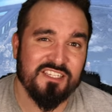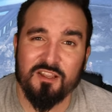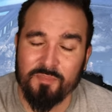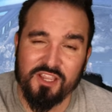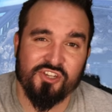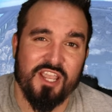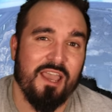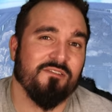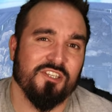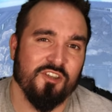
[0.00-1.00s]
And a big shout
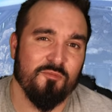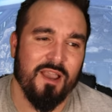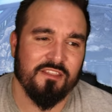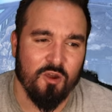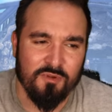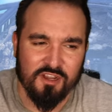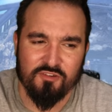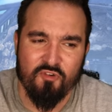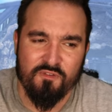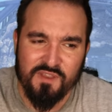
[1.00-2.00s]
out to you, mate. Though I'm not going
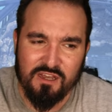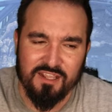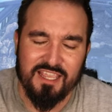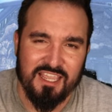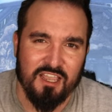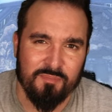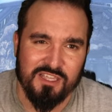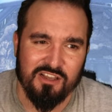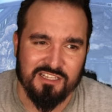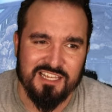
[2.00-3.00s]
to reveal it here
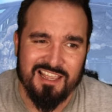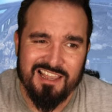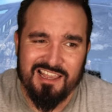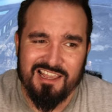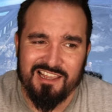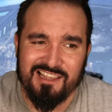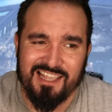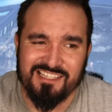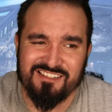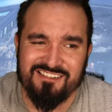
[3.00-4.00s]
because
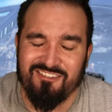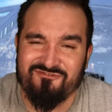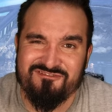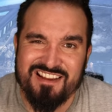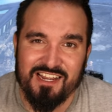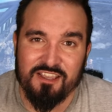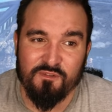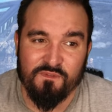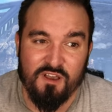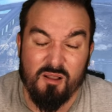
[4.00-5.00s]
it's not really
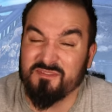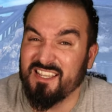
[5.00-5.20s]
confirmed.